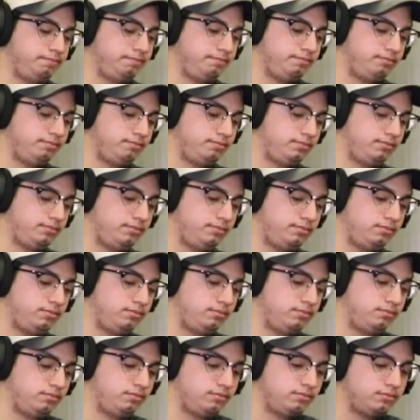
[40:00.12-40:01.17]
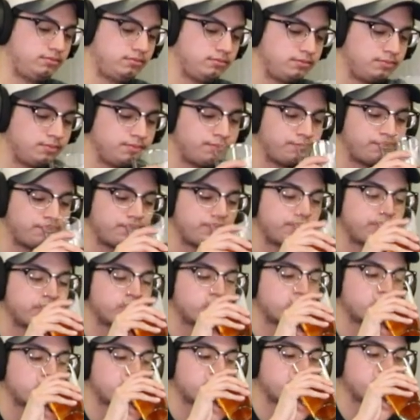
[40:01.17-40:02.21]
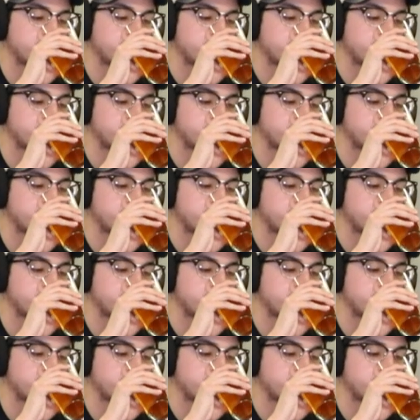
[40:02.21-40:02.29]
[no speech]